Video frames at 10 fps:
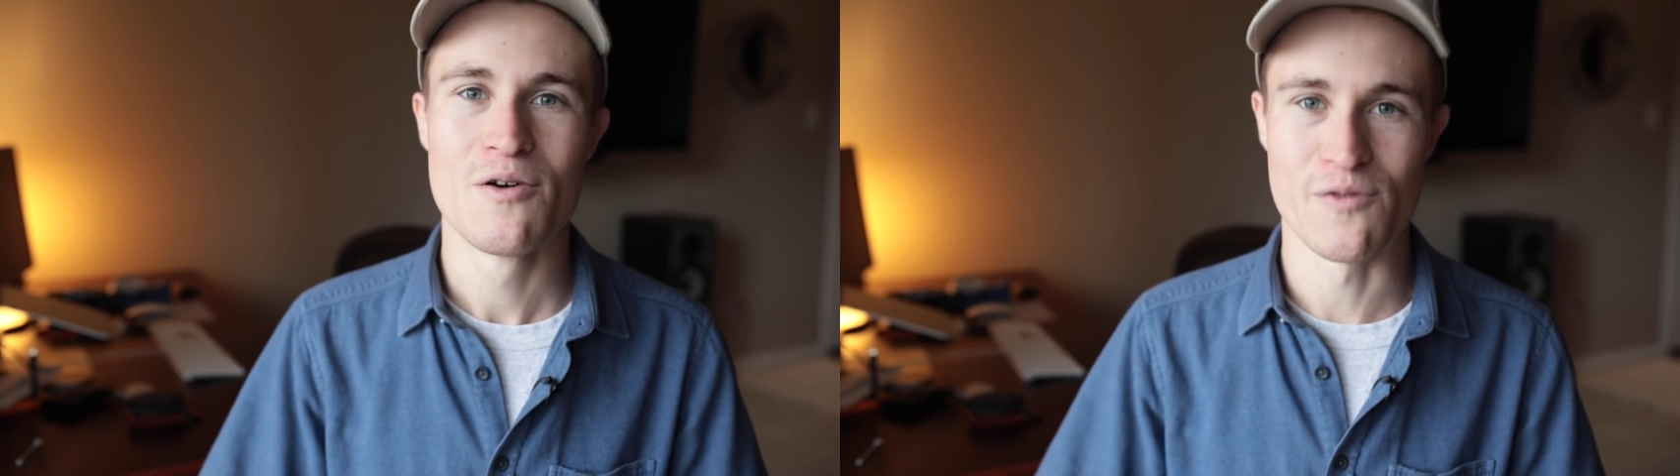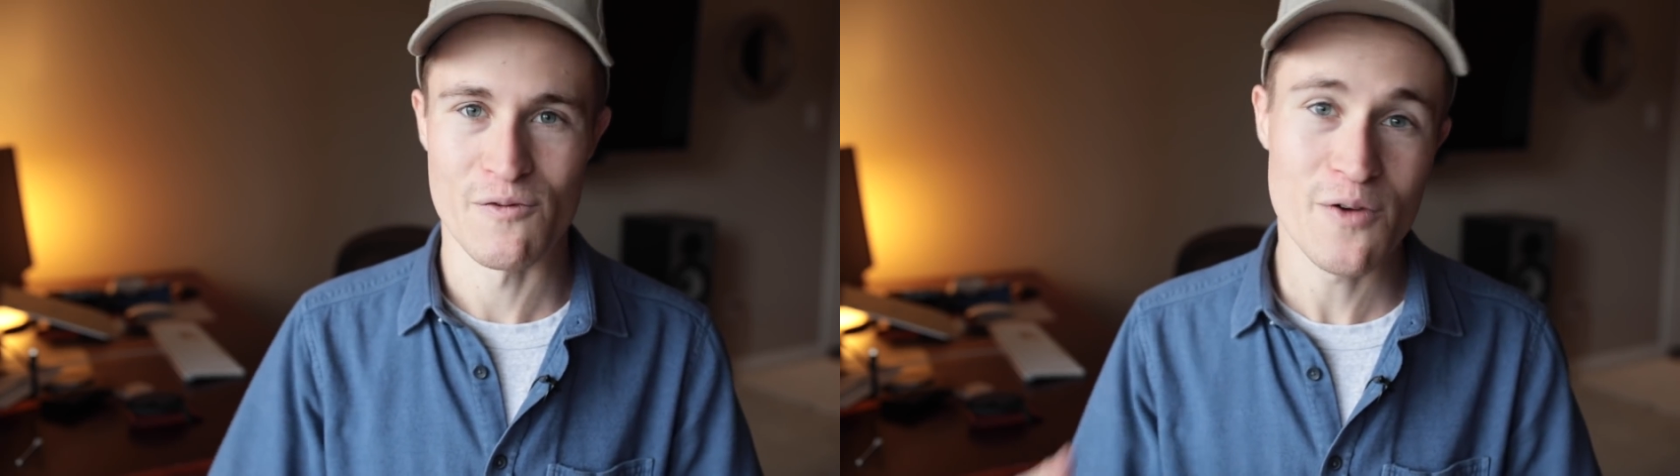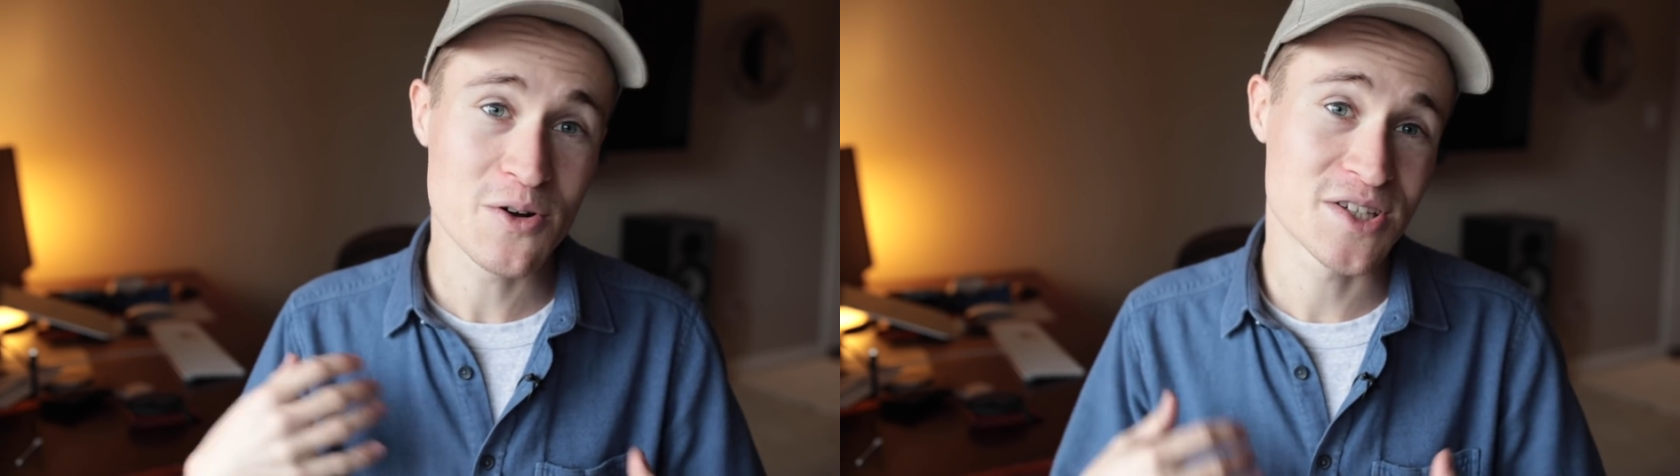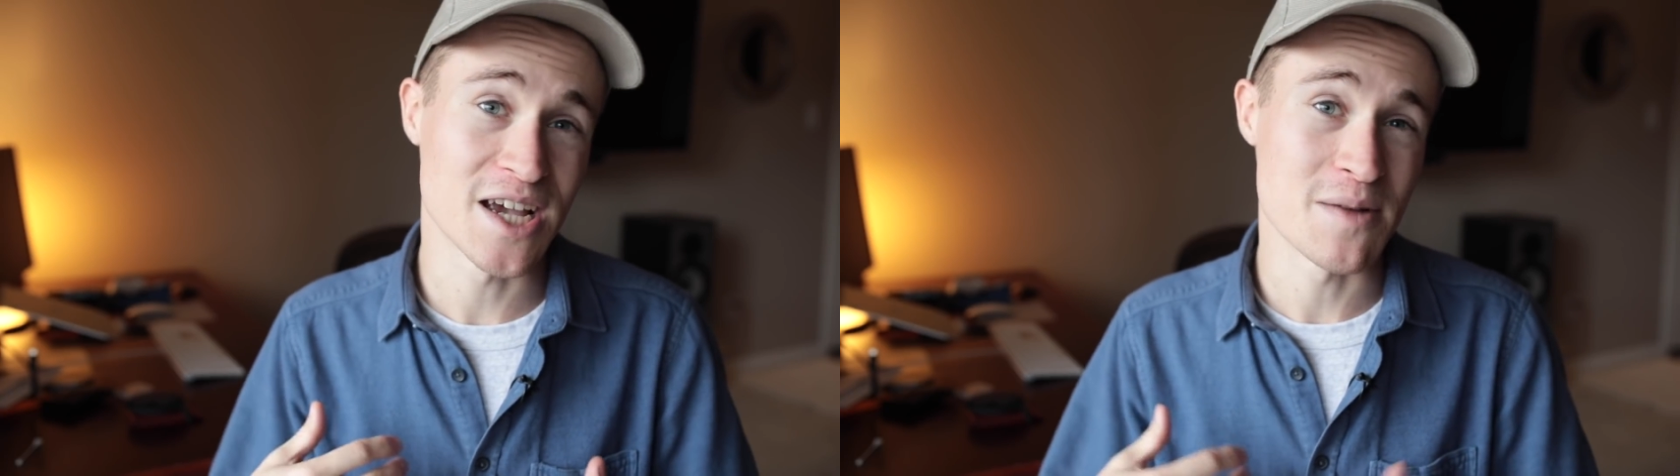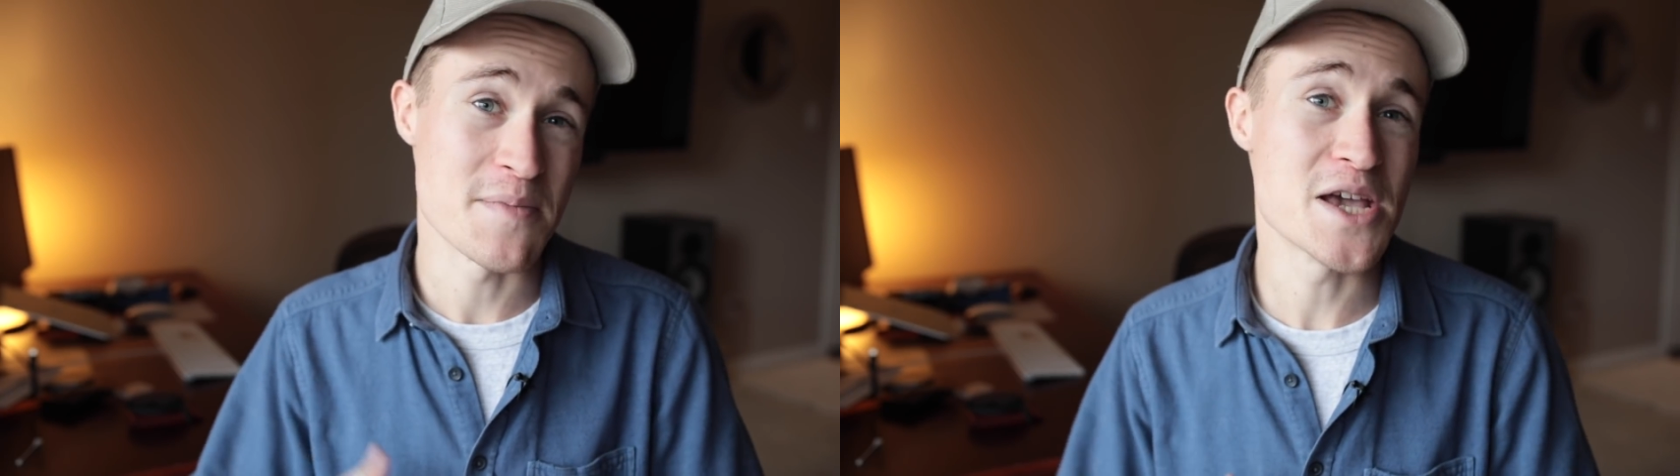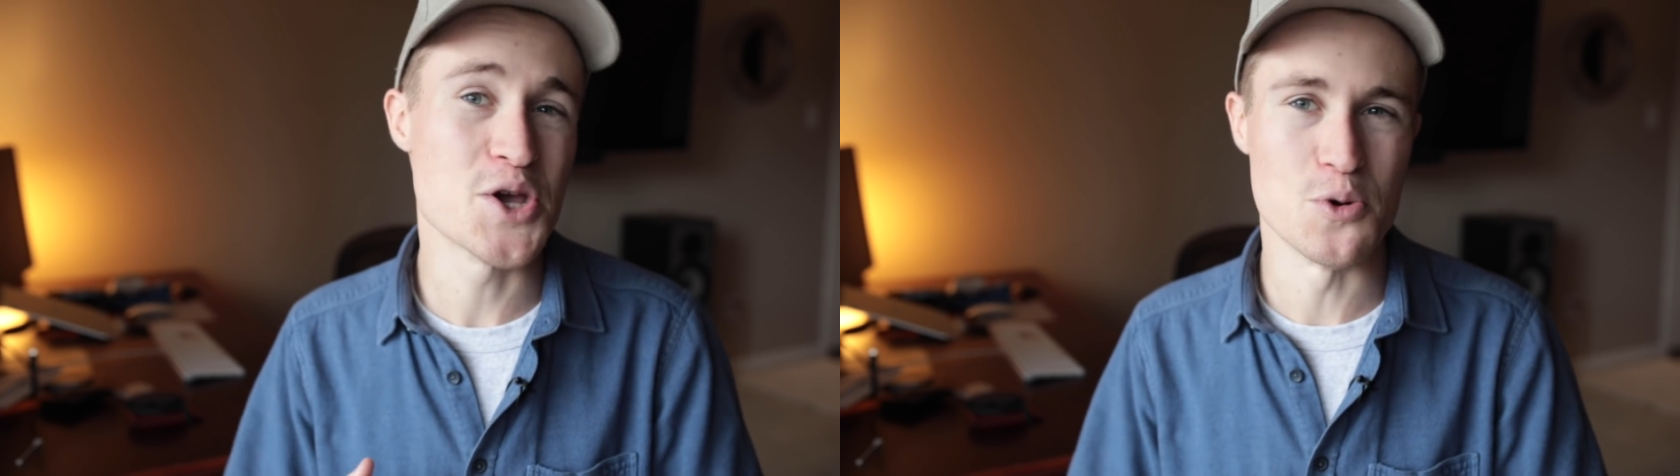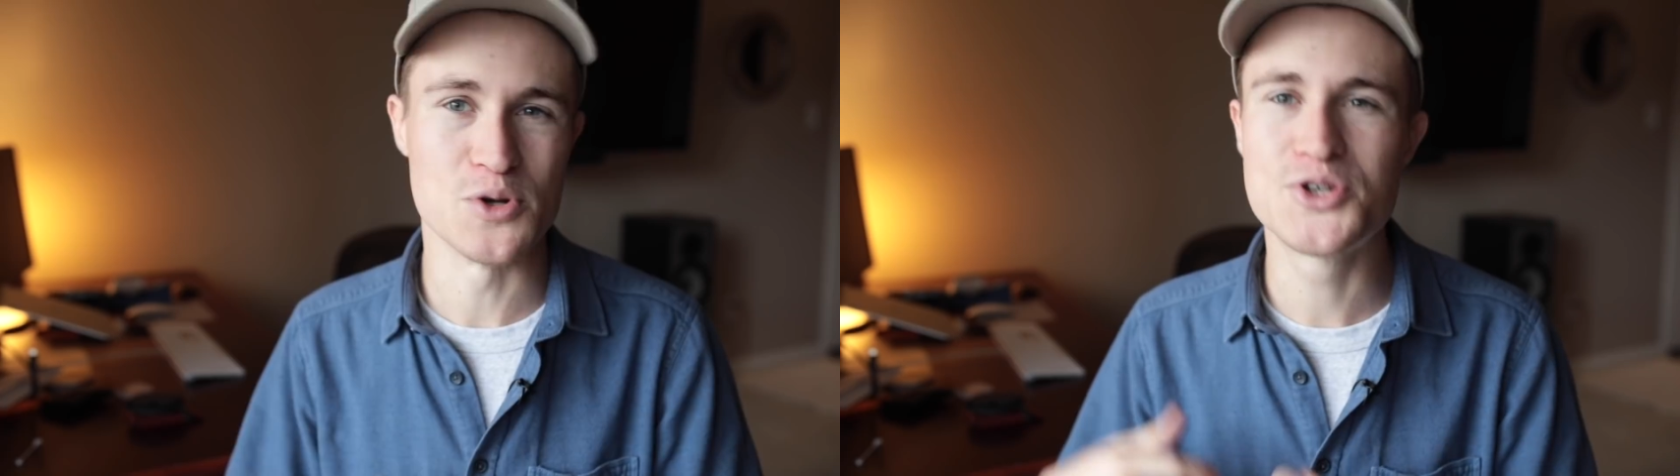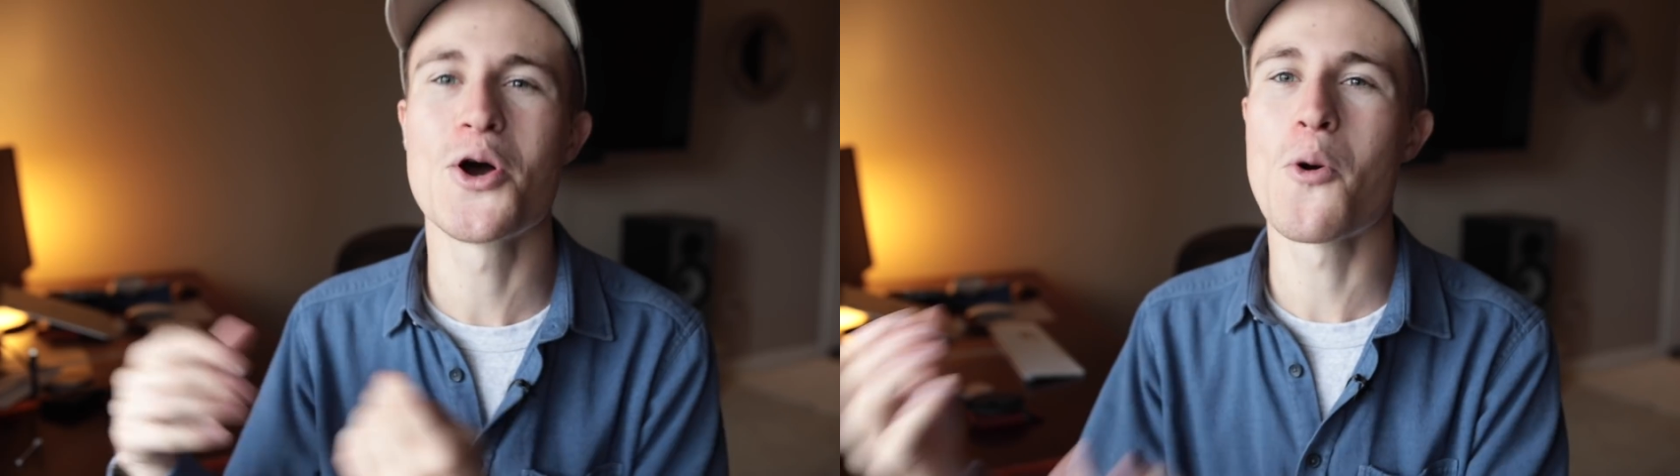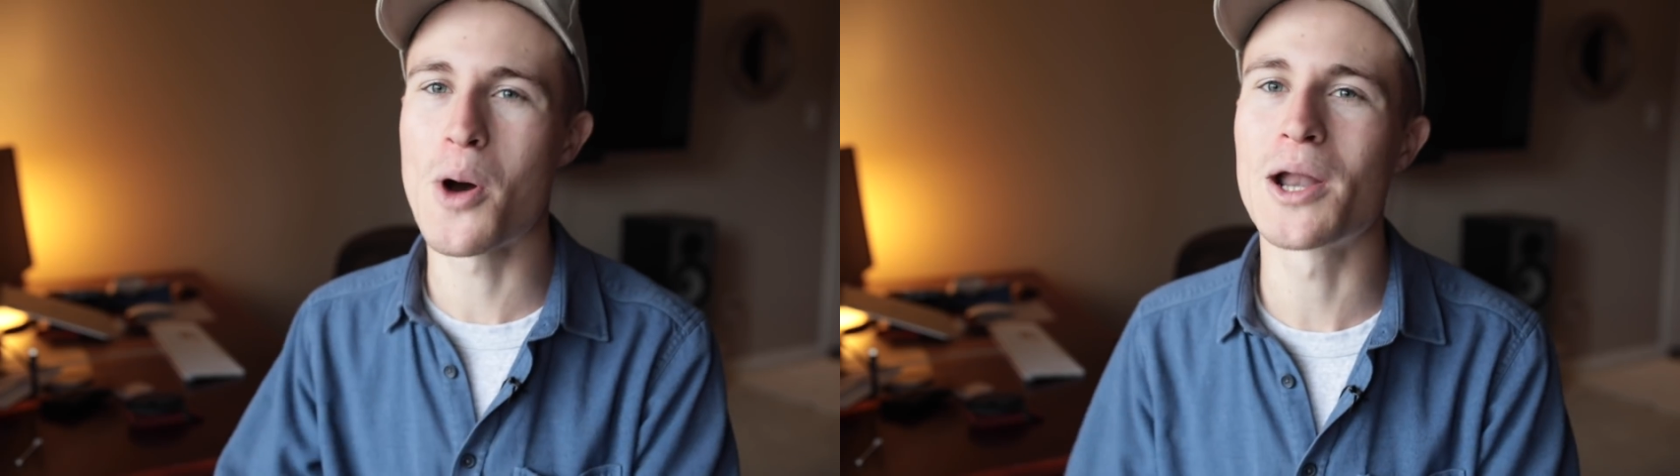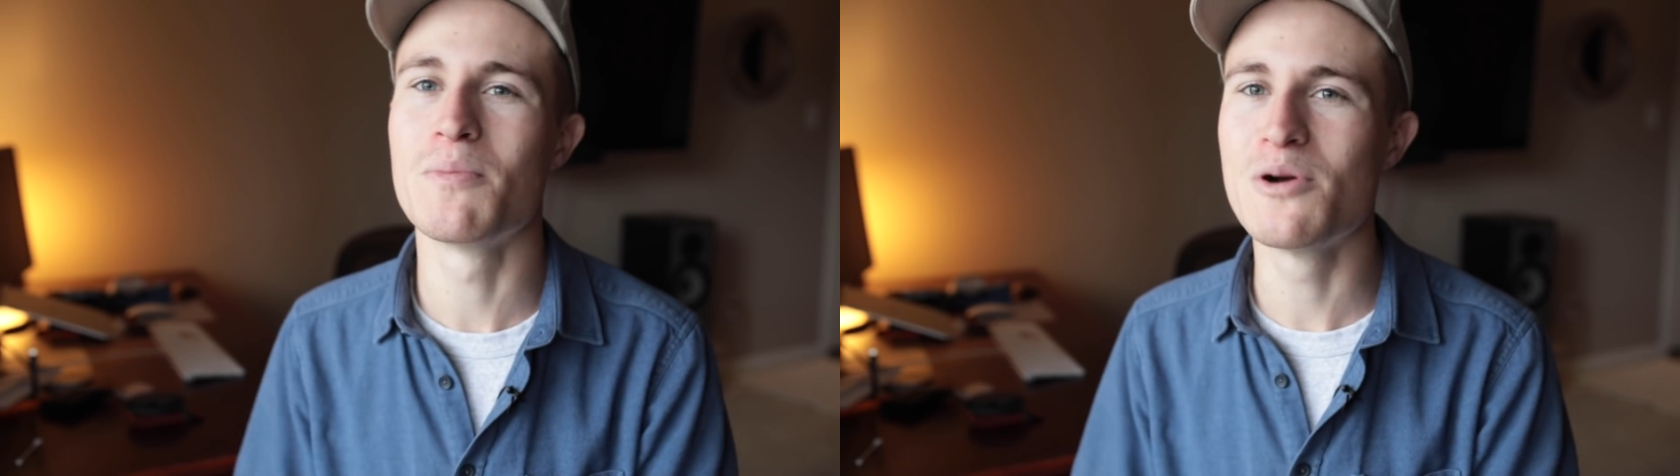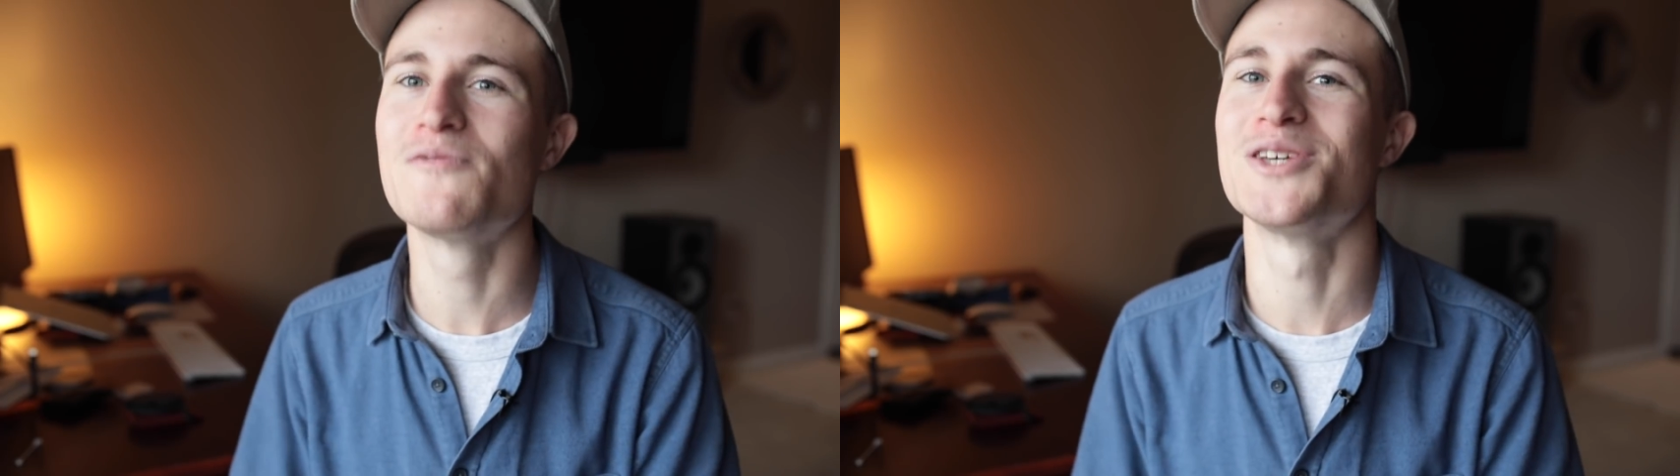for folks like me who don't want to move